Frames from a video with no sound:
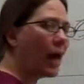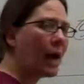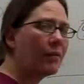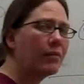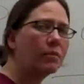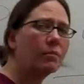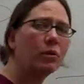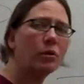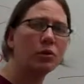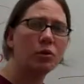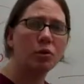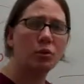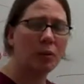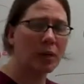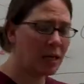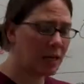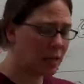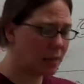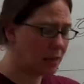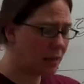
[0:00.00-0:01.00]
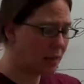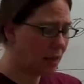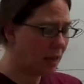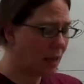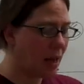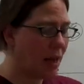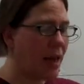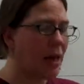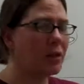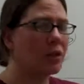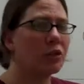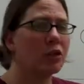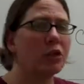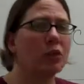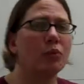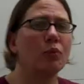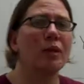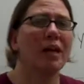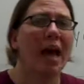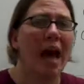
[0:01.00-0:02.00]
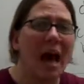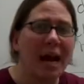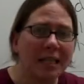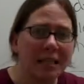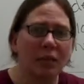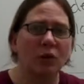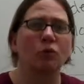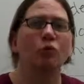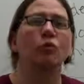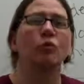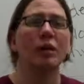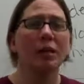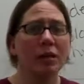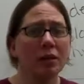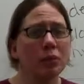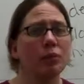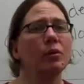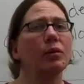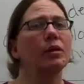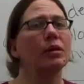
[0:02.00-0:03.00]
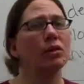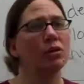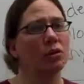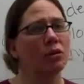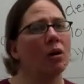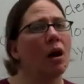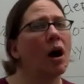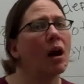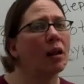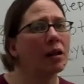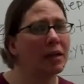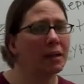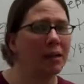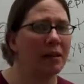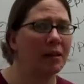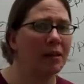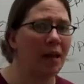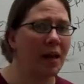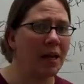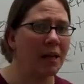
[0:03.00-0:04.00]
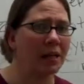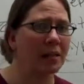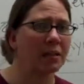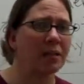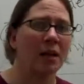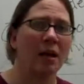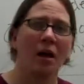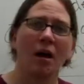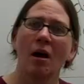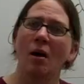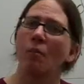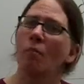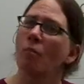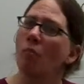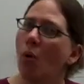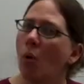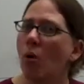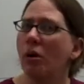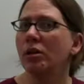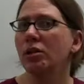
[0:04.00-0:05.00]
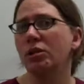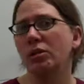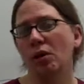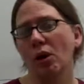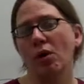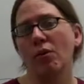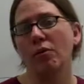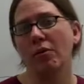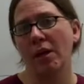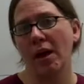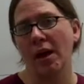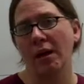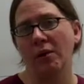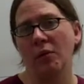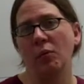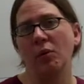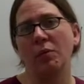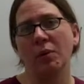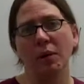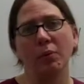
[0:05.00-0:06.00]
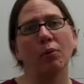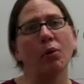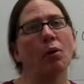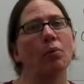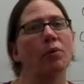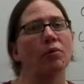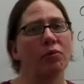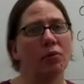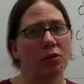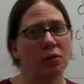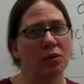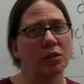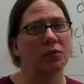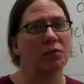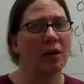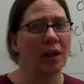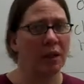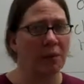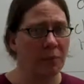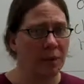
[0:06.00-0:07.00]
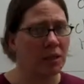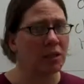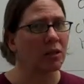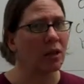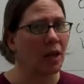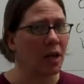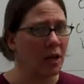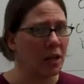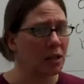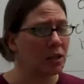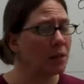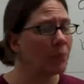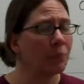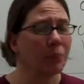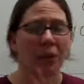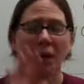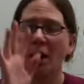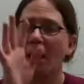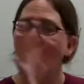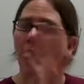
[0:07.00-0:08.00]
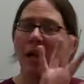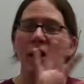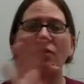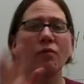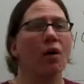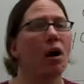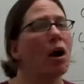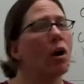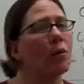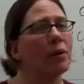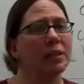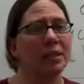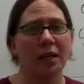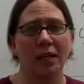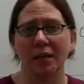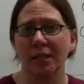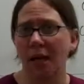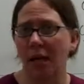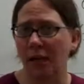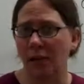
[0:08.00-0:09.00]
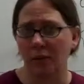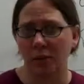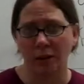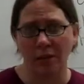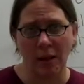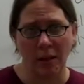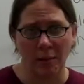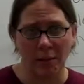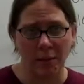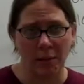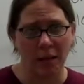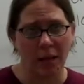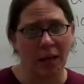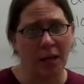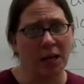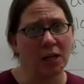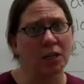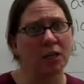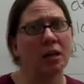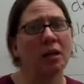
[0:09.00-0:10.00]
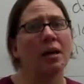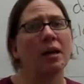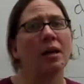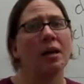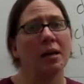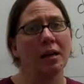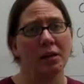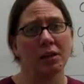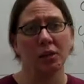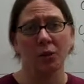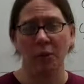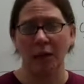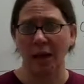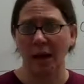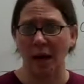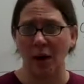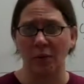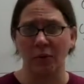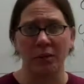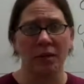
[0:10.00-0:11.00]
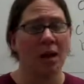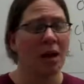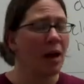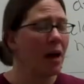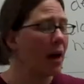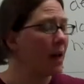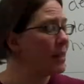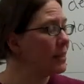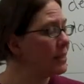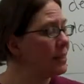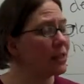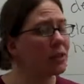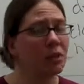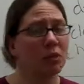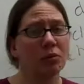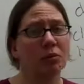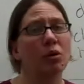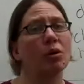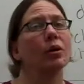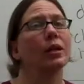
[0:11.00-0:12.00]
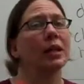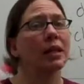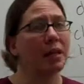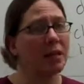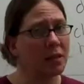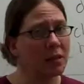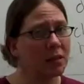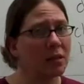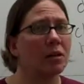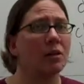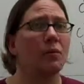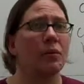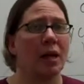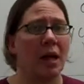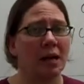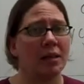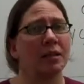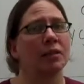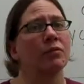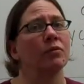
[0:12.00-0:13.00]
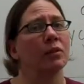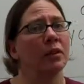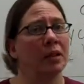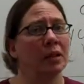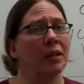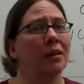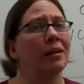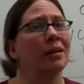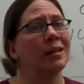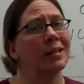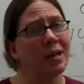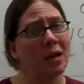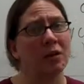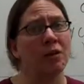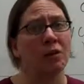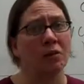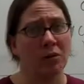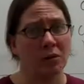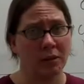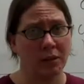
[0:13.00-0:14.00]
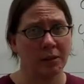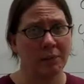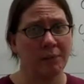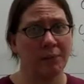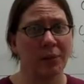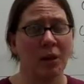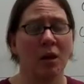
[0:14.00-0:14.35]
having mood swings, and they're just reacting really, really strongly to things, more so than would be appropriate for their developmental age. And you've always got to take their developmental age into account. A 6-year-old is going to react differently than a 10-year-old.